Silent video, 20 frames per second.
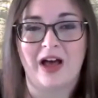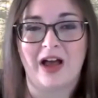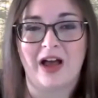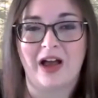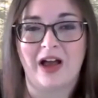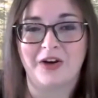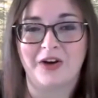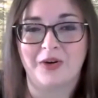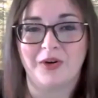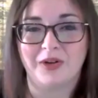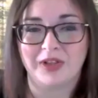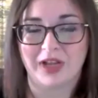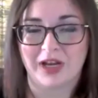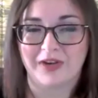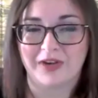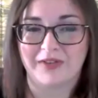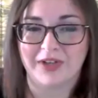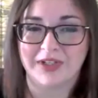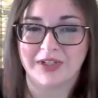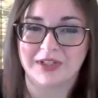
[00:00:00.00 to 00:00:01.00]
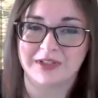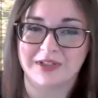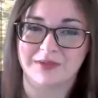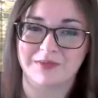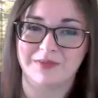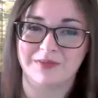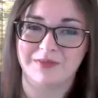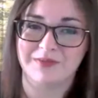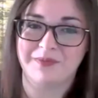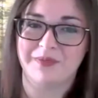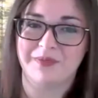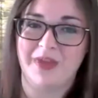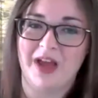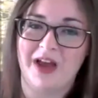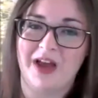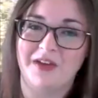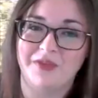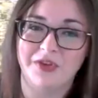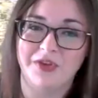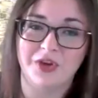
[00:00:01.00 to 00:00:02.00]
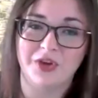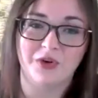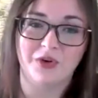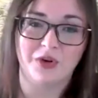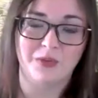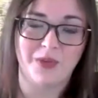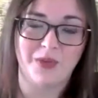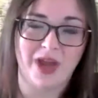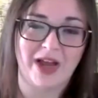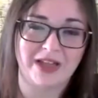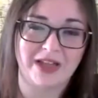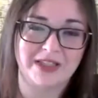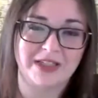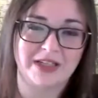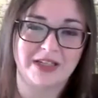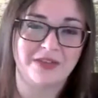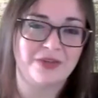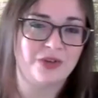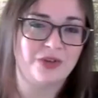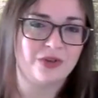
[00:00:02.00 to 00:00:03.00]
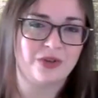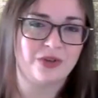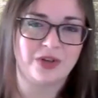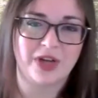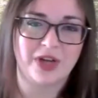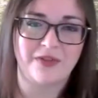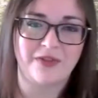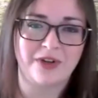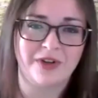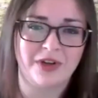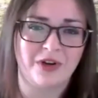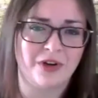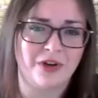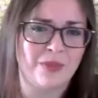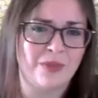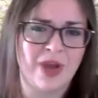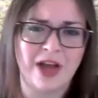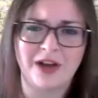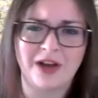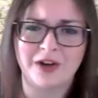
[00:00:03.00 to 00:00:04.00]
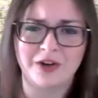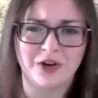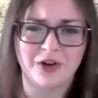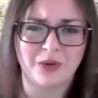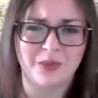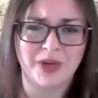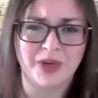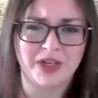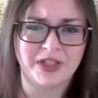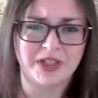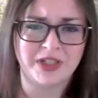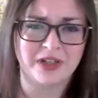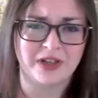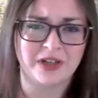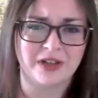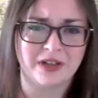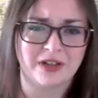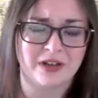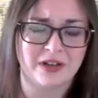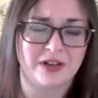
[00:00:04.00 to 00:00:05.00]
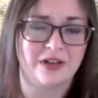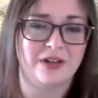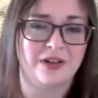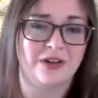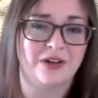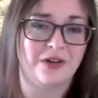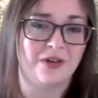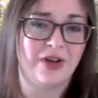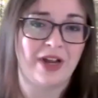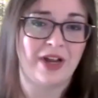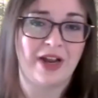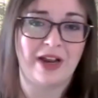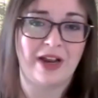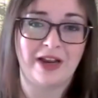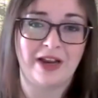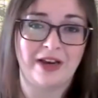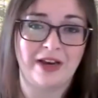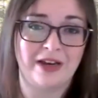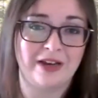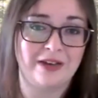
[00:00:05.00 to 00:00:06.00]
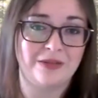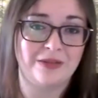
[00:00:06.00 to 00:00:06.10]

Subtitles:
I know a lot of us have yoga mats, and if you don't have a yoga mat, no big deal. Go ahead,